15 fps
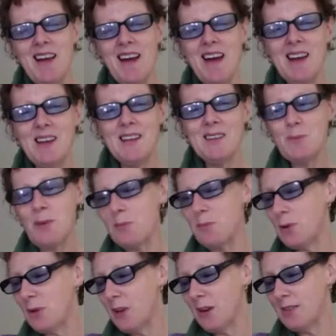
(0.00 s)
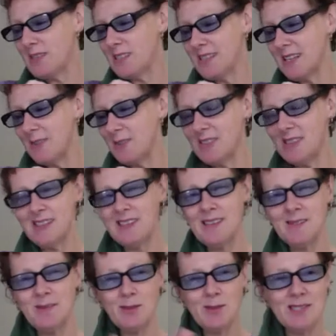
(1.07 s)
And at one point,
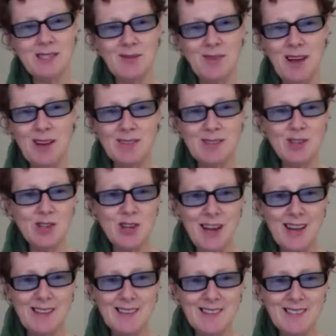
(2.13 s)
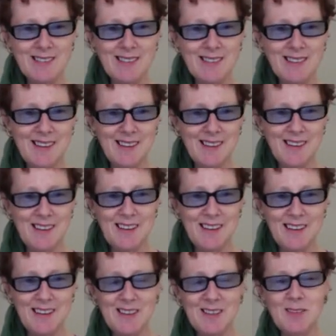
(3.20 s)
Chris found checks
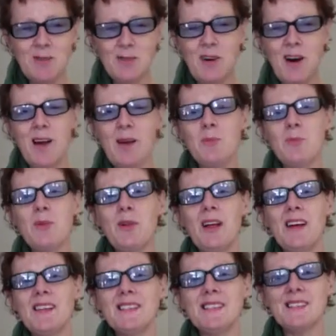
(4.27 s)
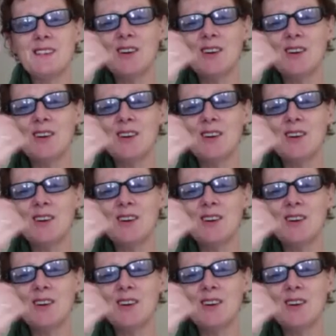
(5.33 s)
in the fireplace.